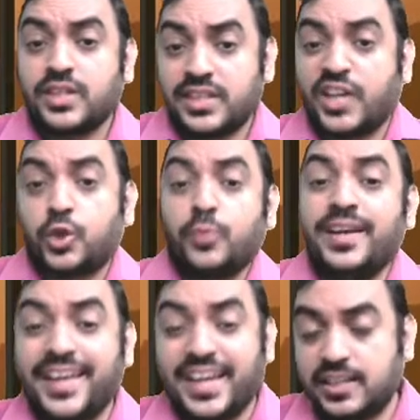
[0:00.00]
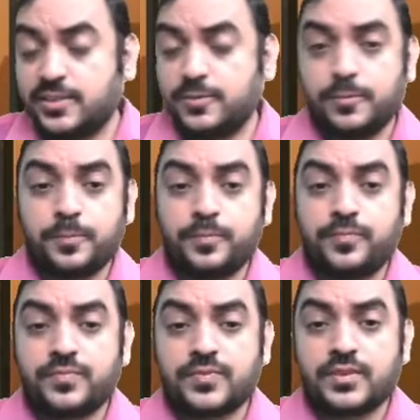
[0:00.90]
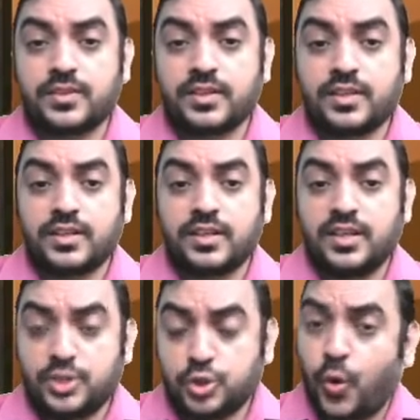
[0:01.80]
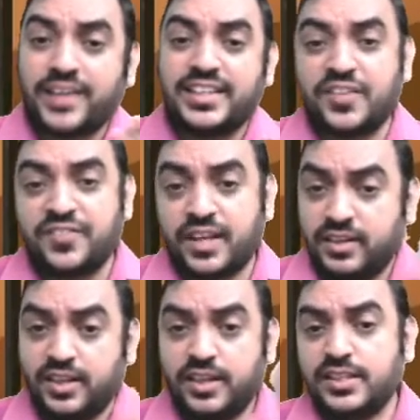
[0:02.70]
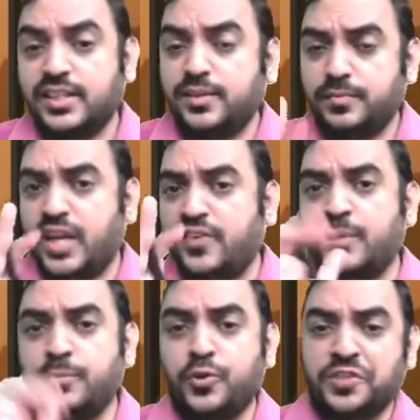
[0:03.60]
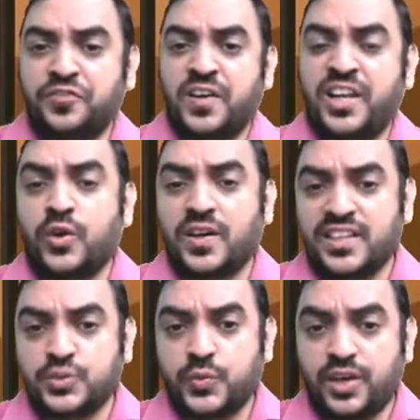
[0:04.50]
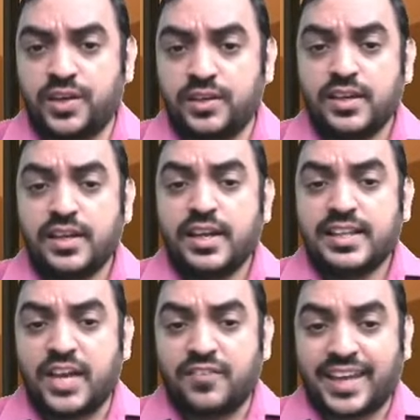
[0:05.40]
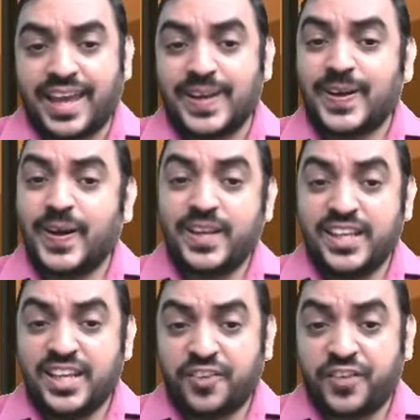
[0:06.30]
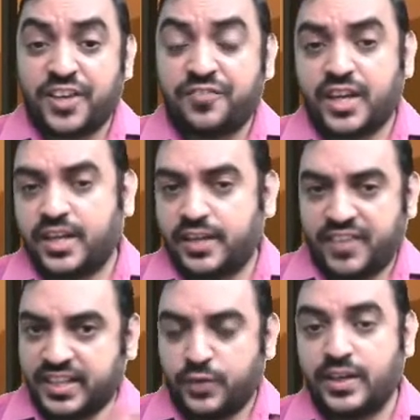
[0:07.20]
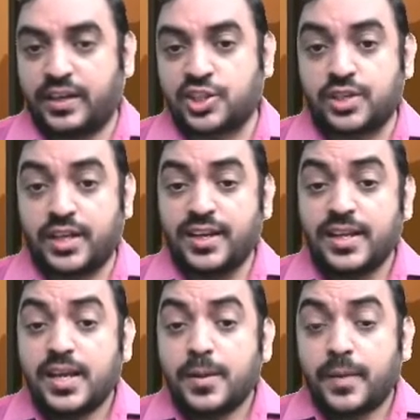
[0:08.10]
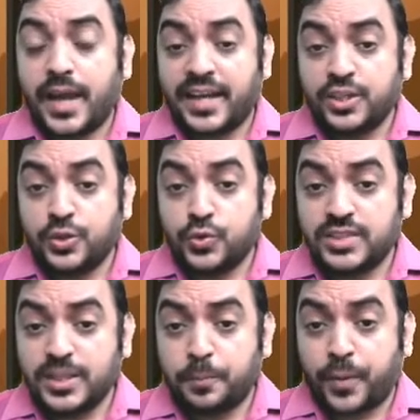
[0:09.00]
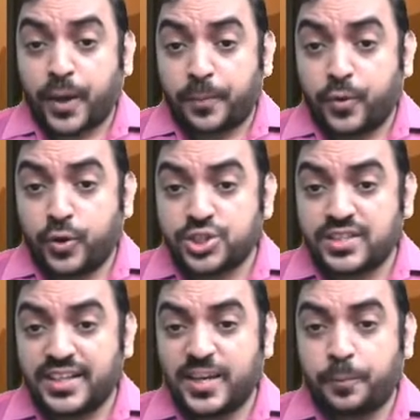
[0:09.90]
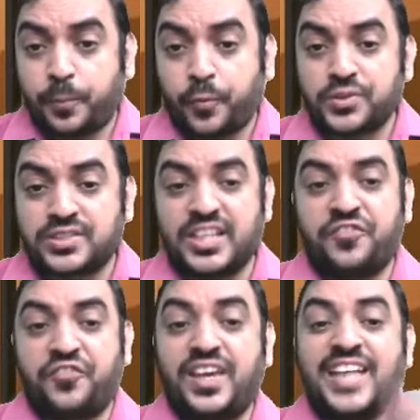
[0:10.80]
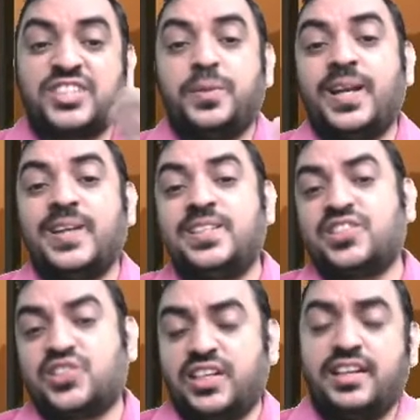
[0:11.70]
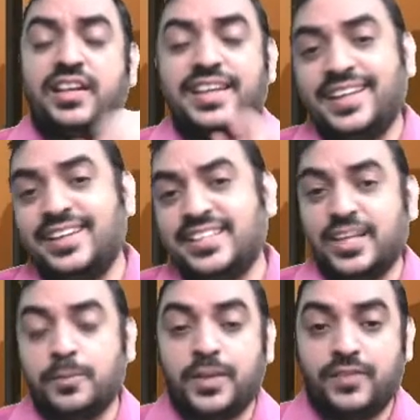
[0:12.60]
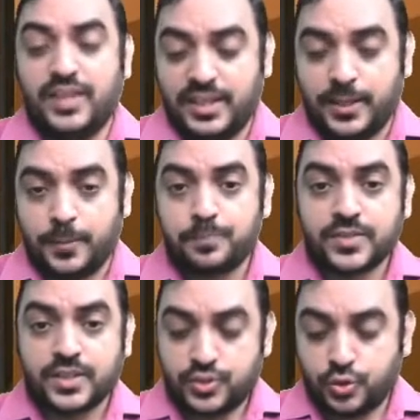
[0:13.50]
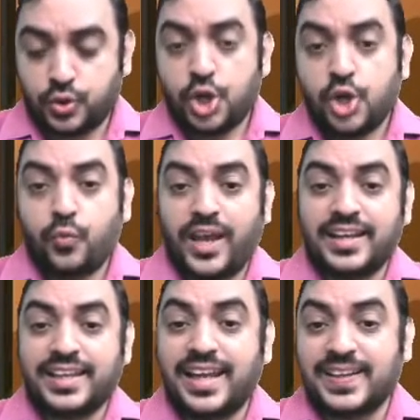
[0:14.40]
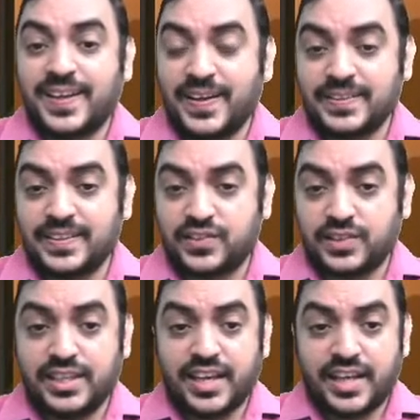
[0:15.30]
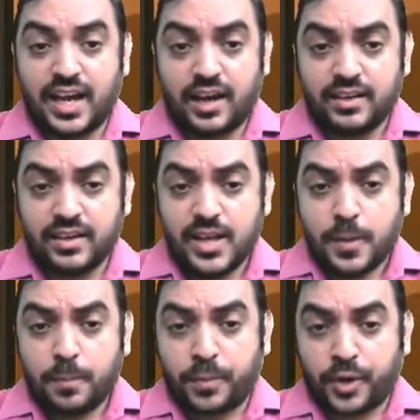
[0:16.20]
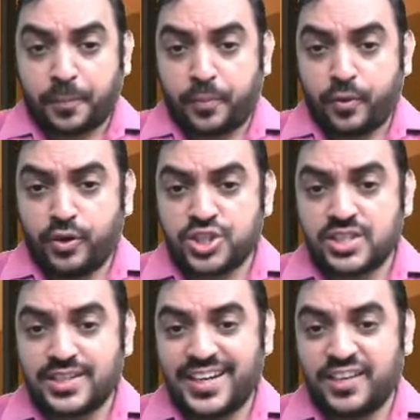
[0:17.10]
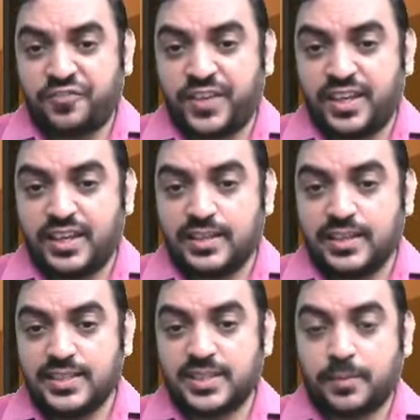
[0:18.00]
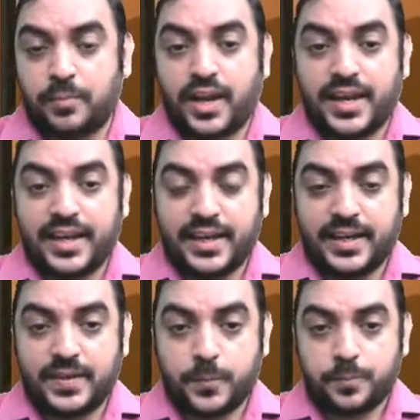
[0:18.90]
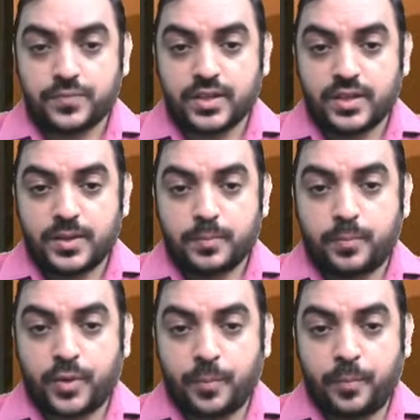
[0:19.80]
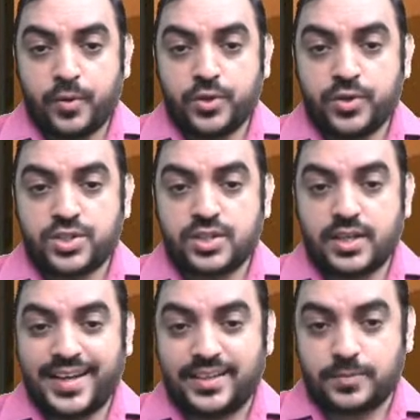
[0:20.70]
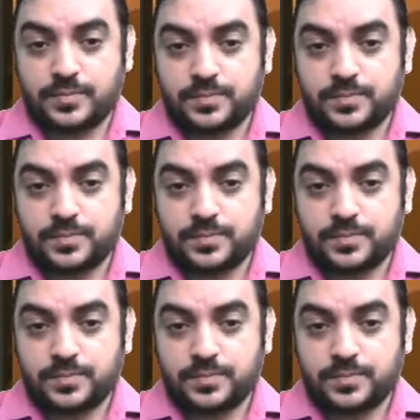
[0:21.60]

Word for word: yet to be taken. So what they have done? They have done beautifully. Look at this word. They have calculated EF, uh, effective interest rate and using proportionate processing fee has been adjusted in this NPV. So while calculating this EIR, proportionate fee is applied proportionate